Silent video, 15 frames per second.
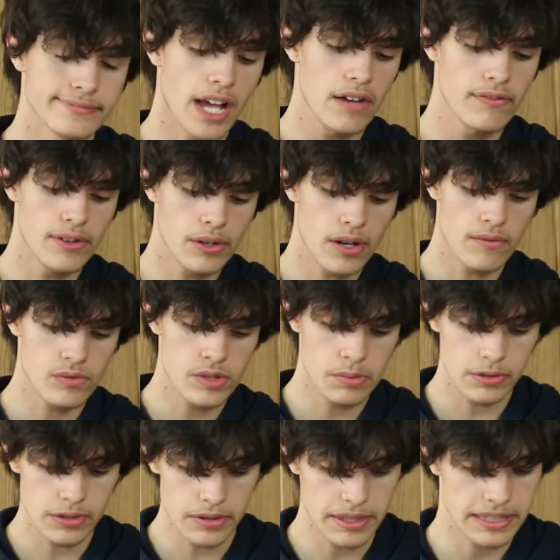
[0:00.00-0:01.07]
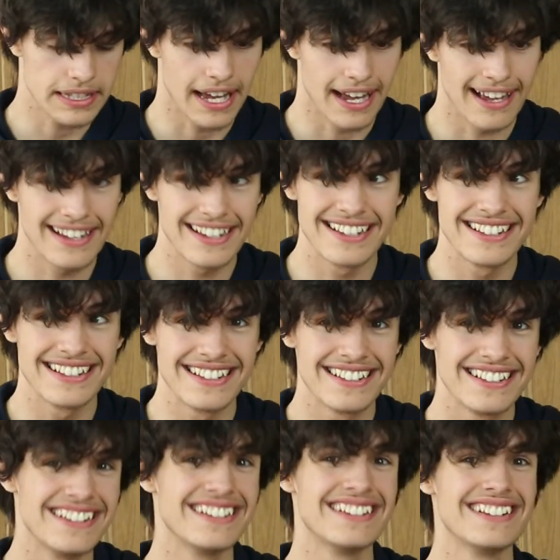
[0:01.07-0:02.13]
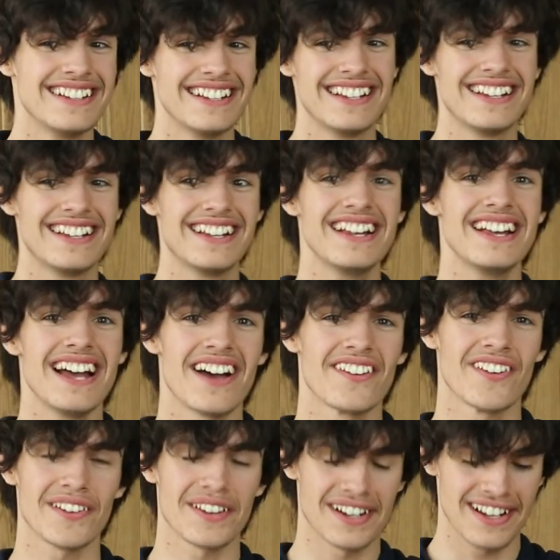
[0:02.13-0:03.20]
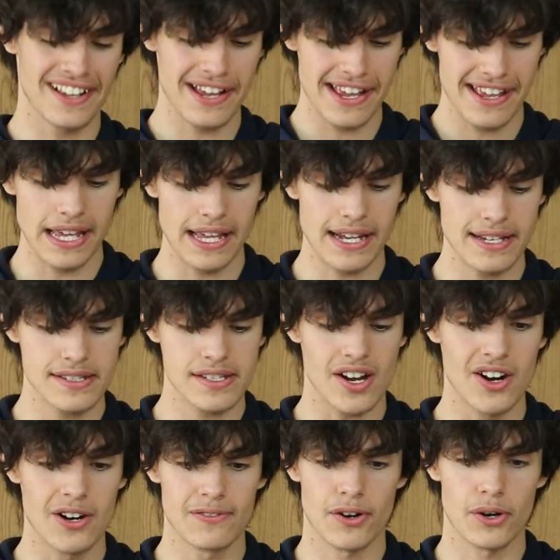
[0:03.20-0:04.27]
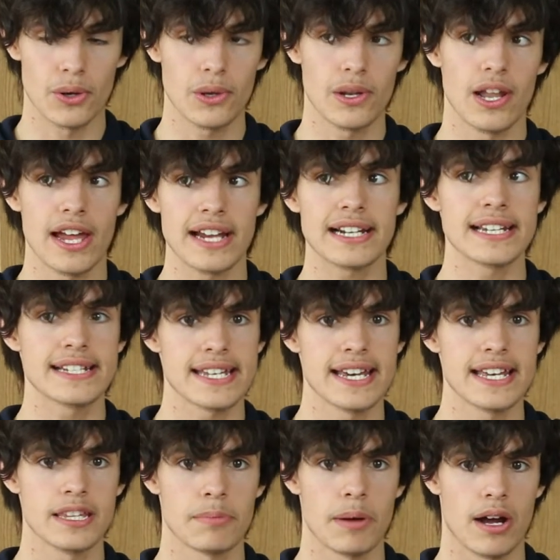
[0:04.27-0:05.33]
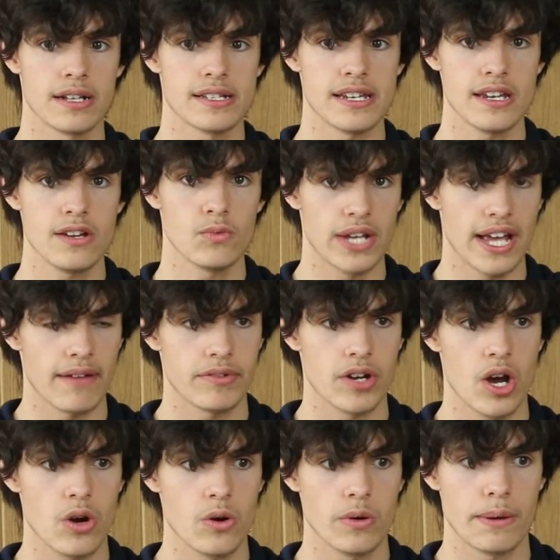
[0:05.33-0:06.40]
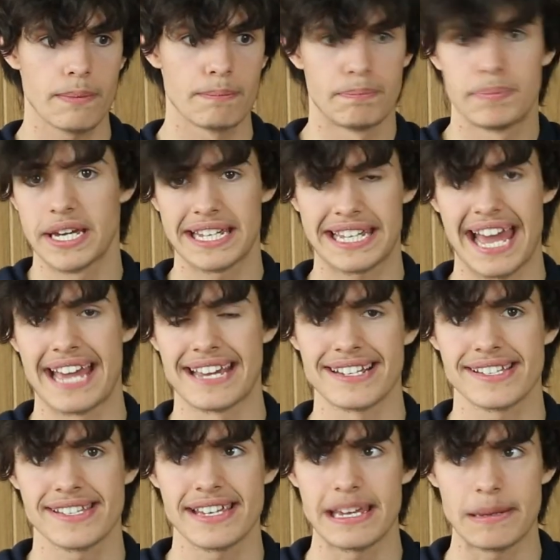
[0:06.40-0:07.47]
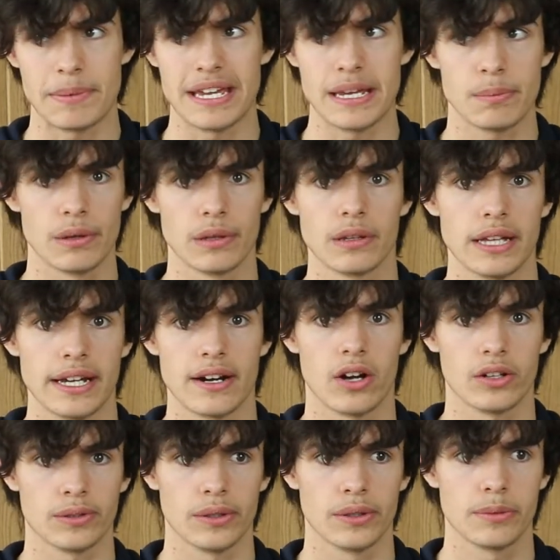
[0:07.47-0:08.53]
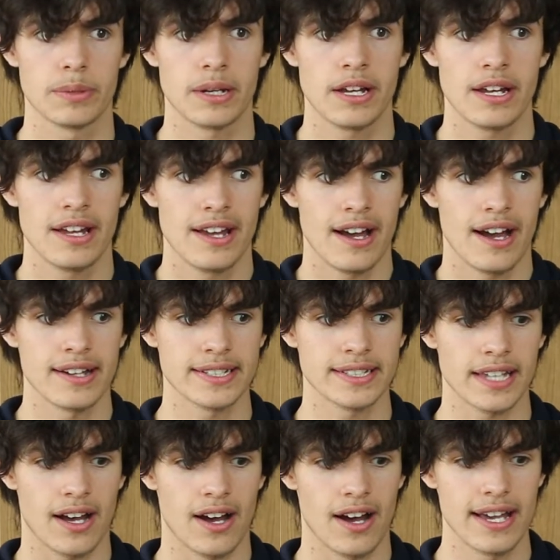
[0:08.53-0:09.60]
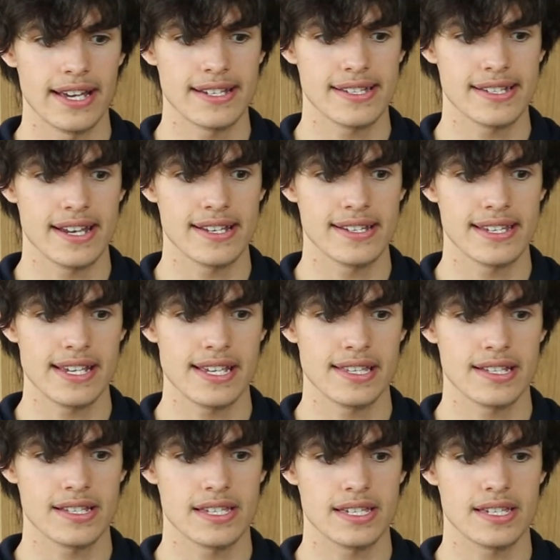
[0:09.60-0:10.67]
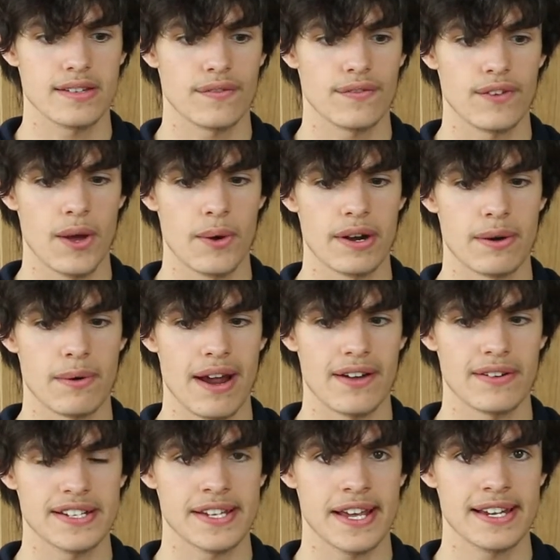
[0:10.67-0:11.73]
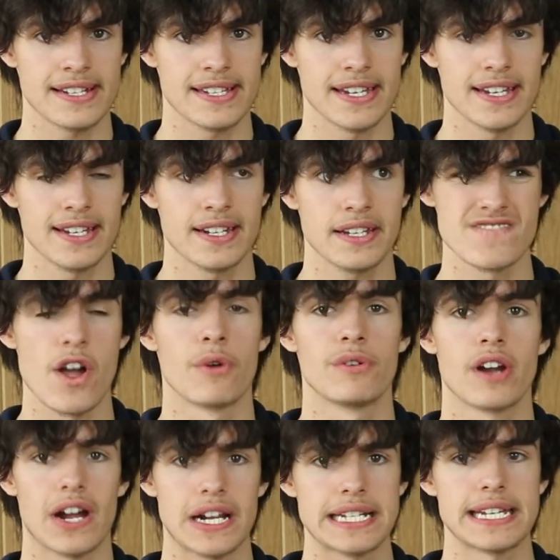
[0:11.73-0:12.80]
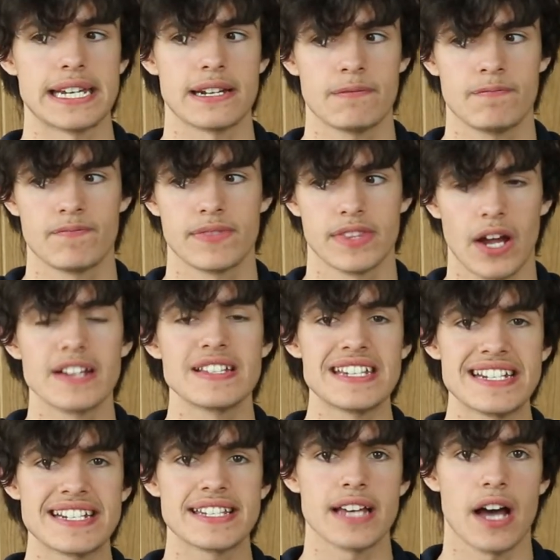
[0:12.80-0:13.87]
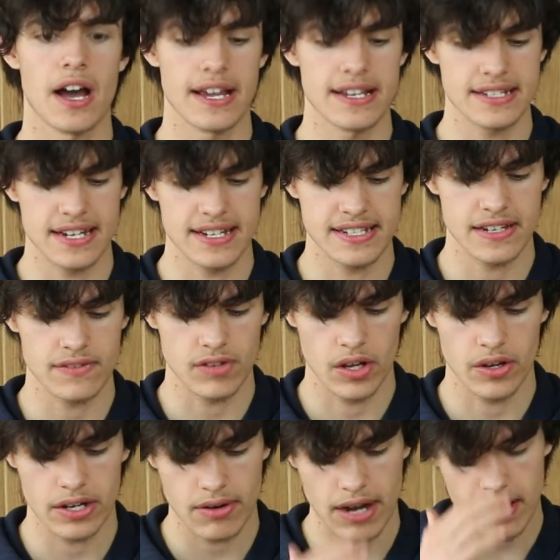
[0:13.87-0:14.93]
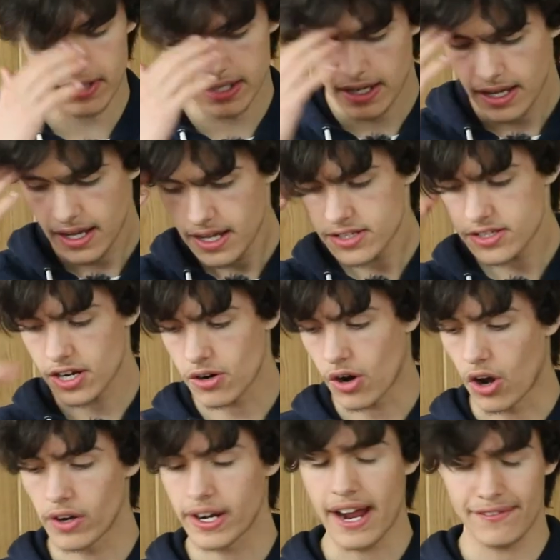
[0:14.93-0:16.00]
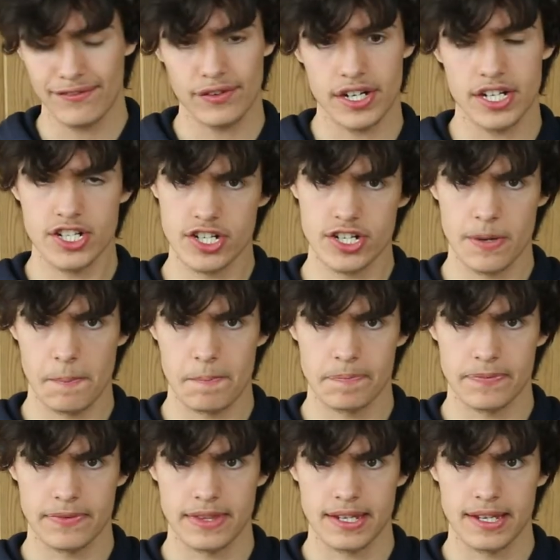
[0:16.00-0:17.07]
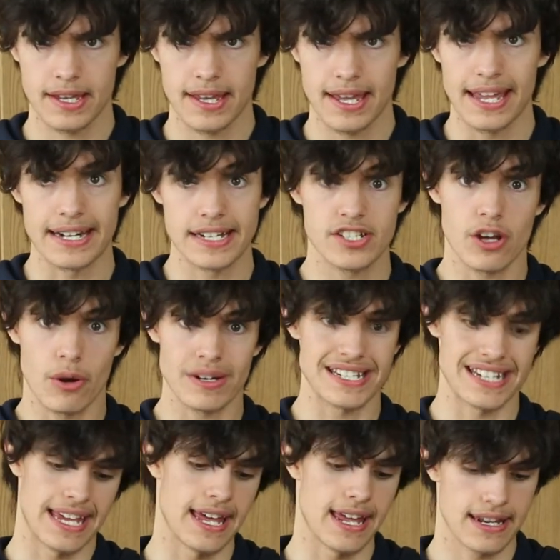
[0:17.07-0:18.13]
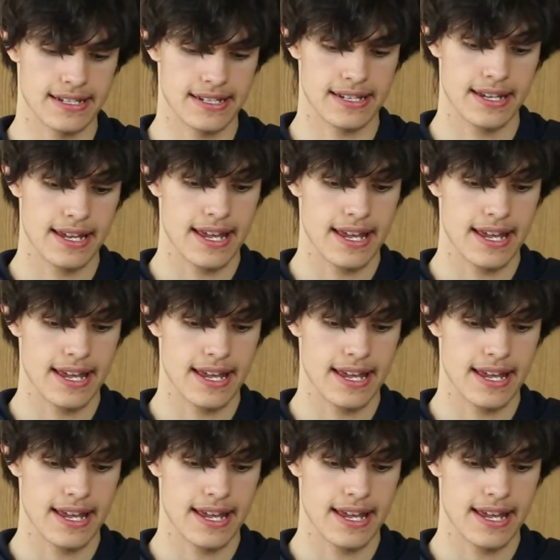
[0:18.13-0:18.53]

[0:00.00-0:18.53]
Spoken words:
I feel comfortable doing that. I'm not gonna lie. It is overall likely to hit the party. We have no big AC people in our group. I think the highest AC that's floating around is 18. No, 19. 19 is the highest AC floating around. So on average, it is going to hit.